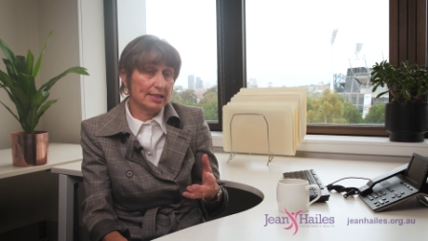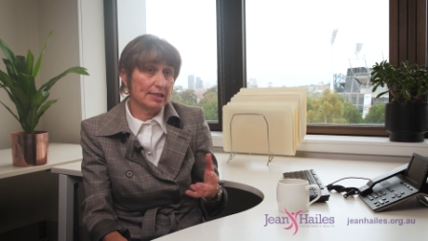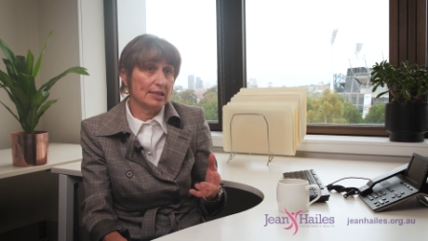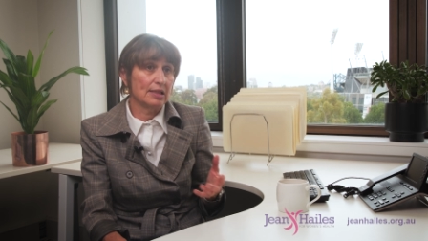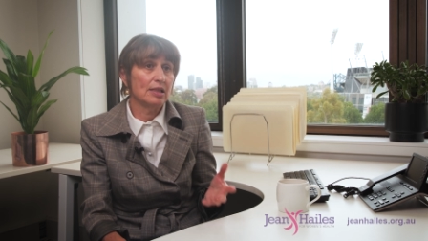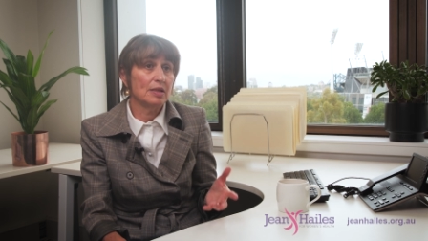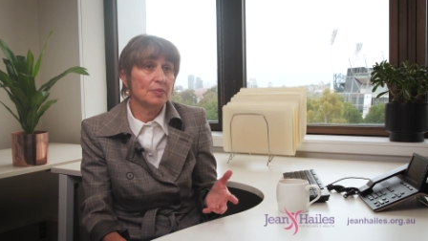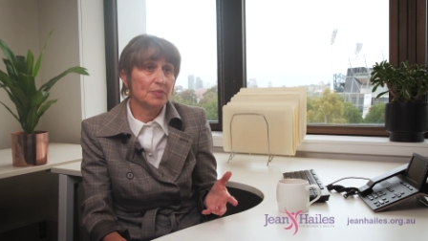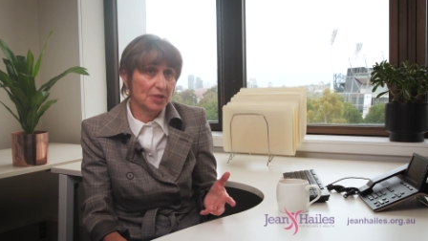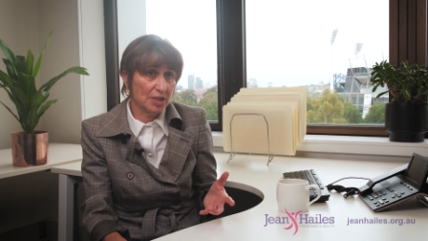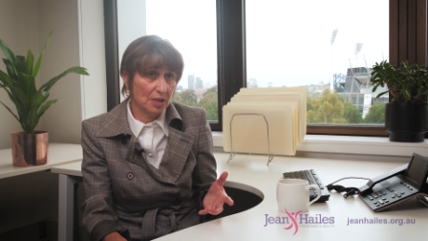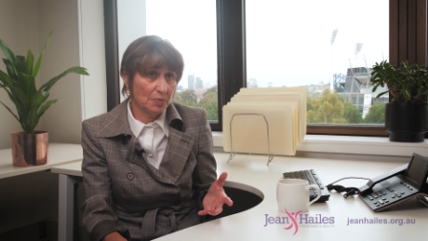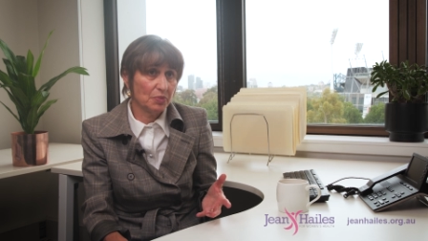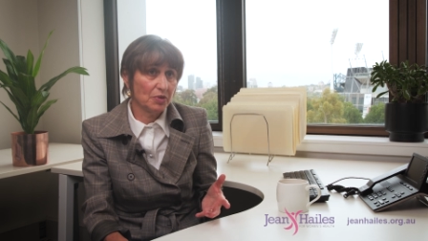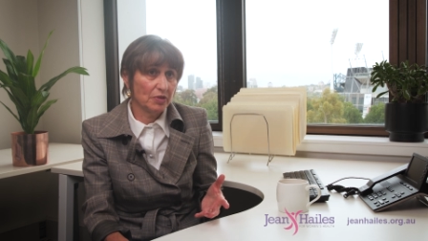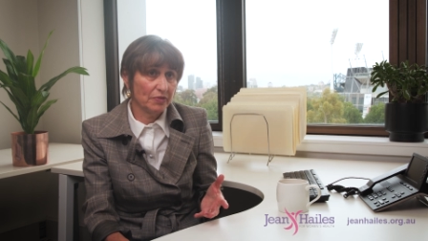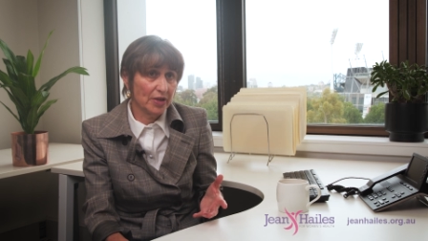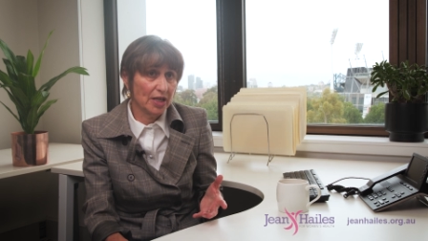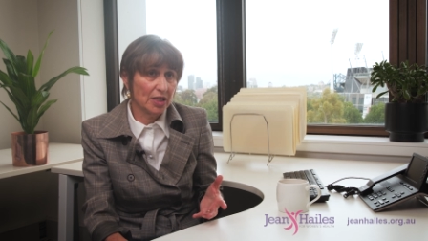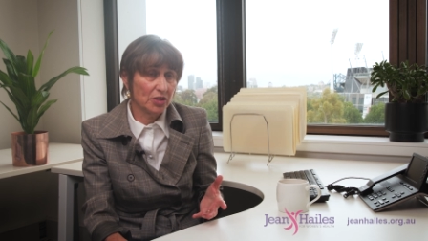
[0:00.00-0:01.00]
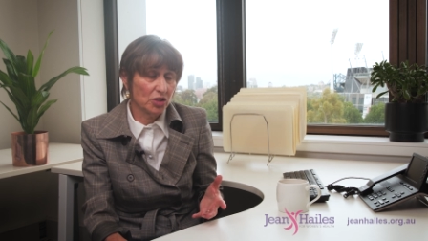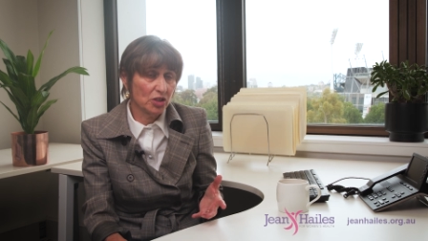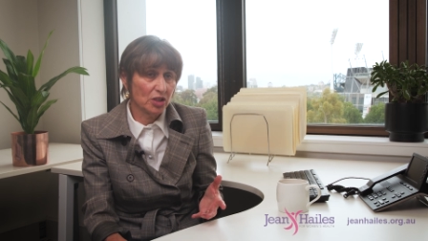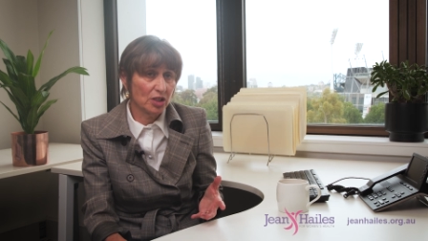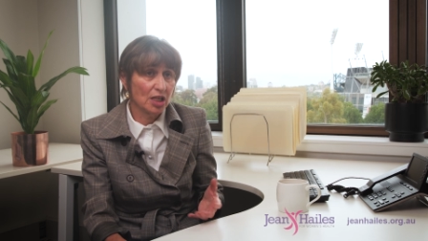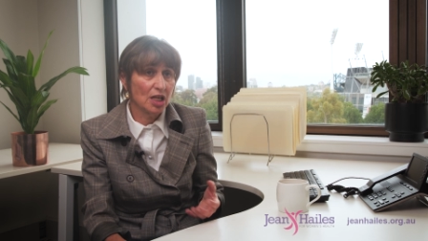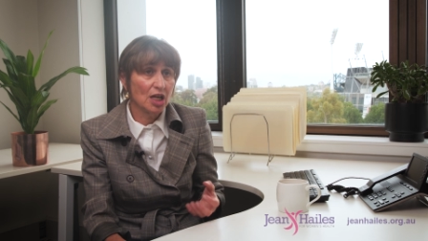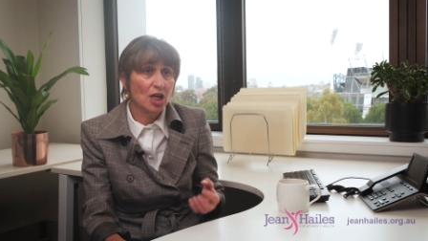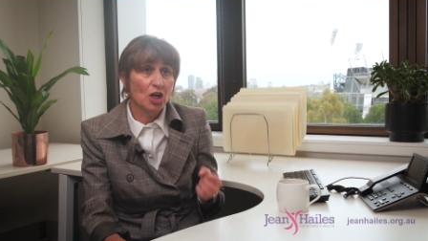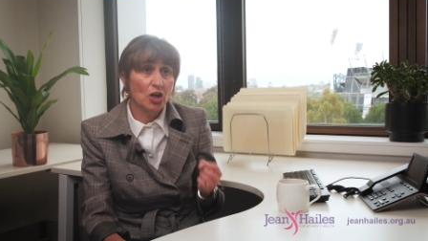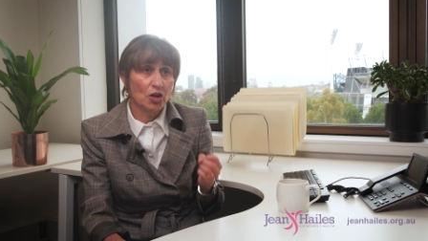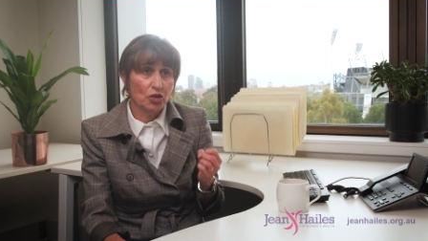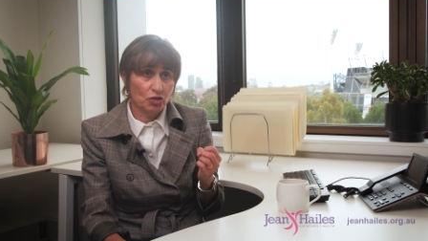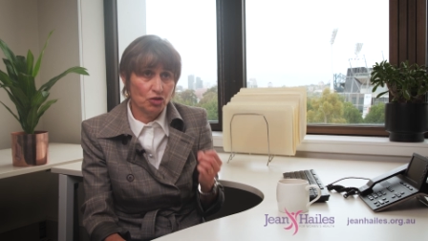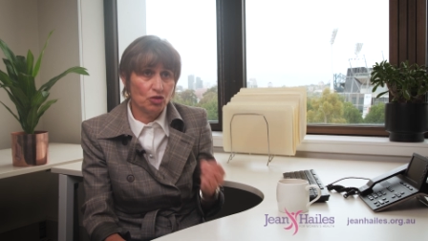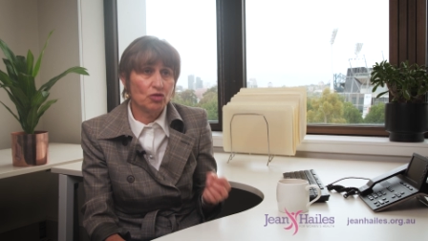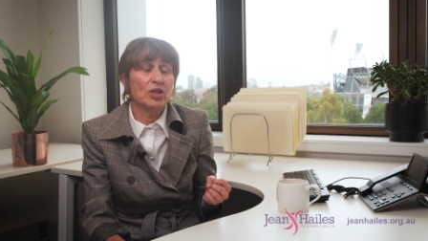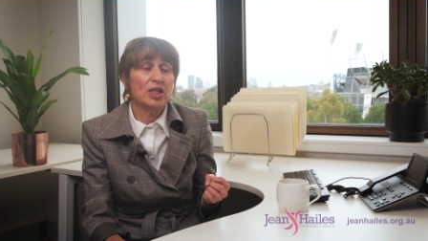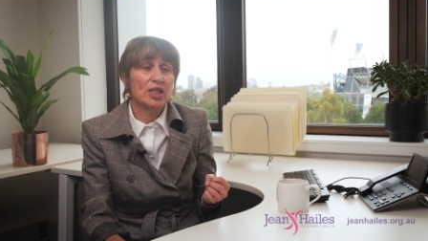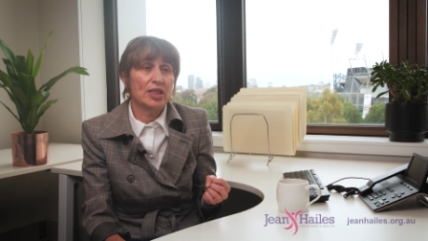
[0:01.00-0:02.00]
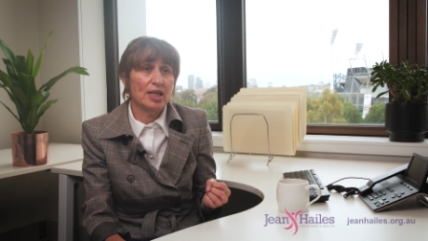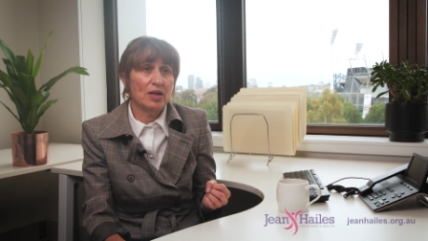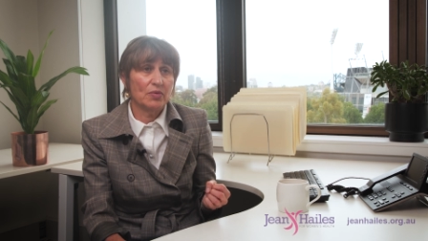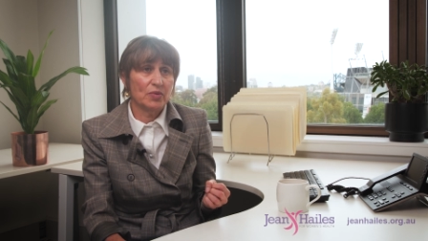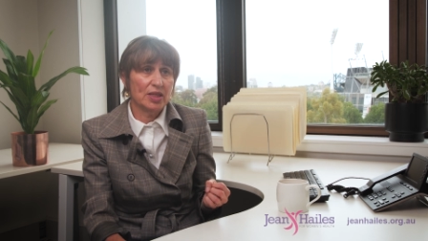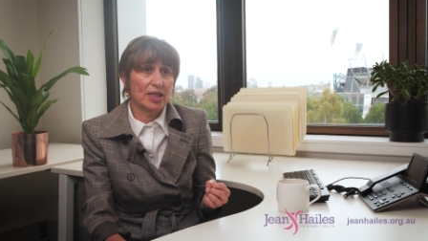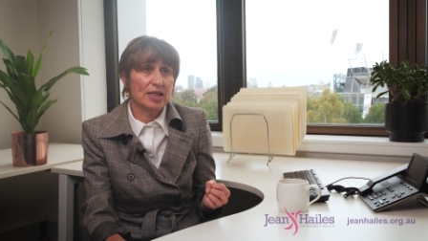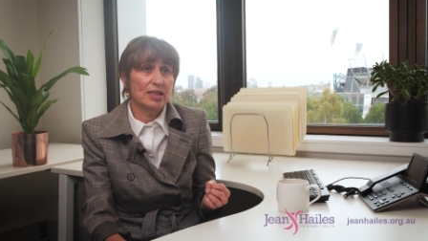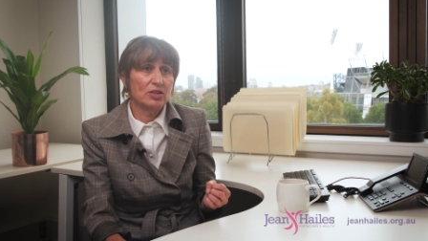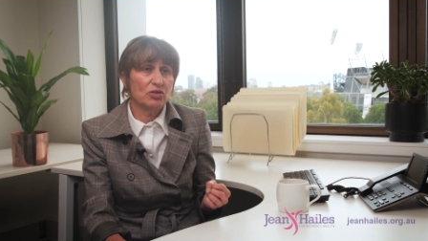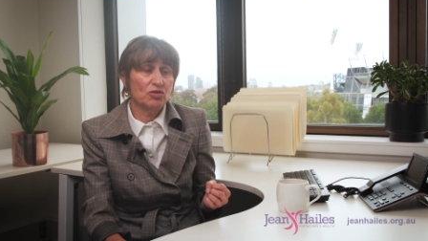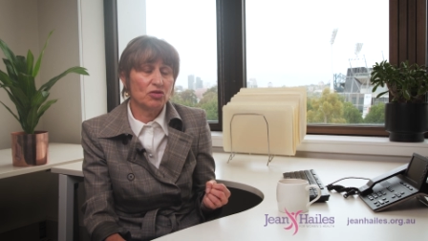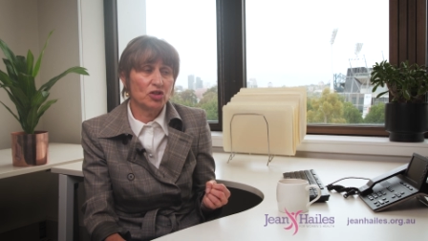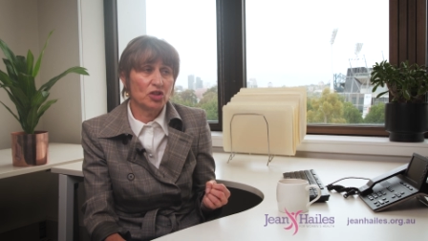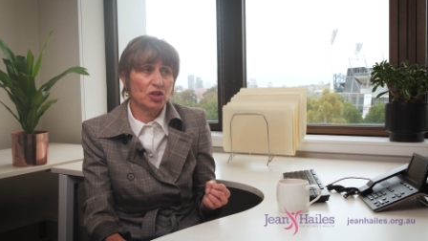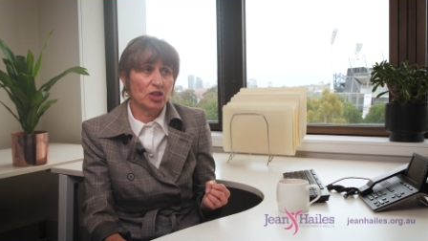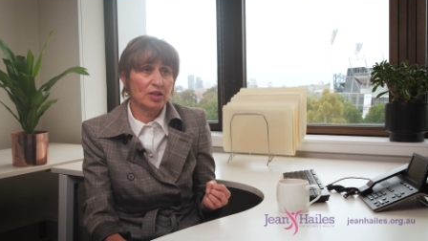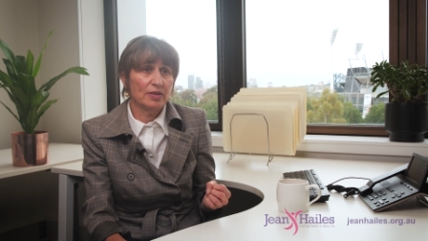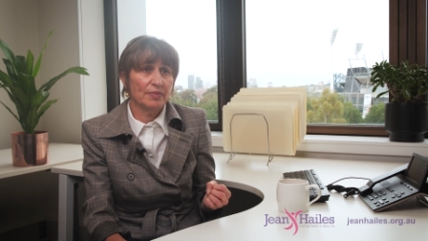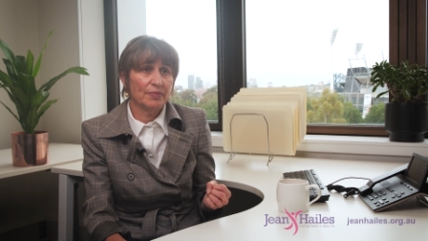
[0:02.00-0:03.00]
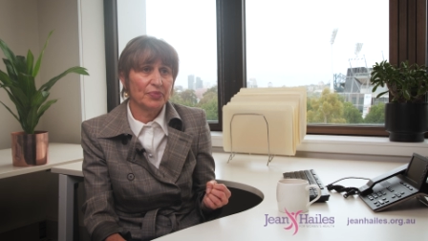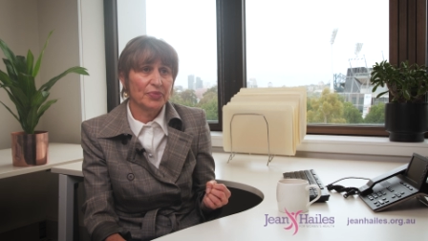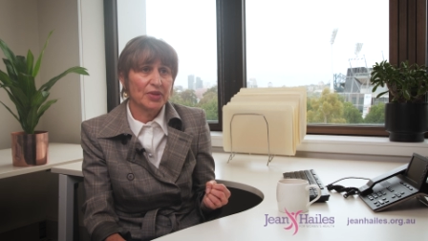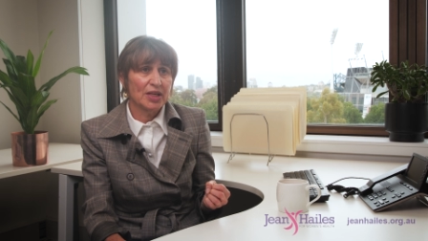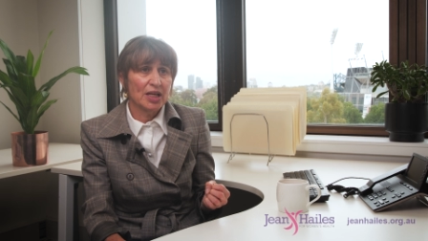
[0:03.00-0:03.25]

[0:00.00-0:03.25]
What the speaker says: sleep deprivation, treat that with estrogen.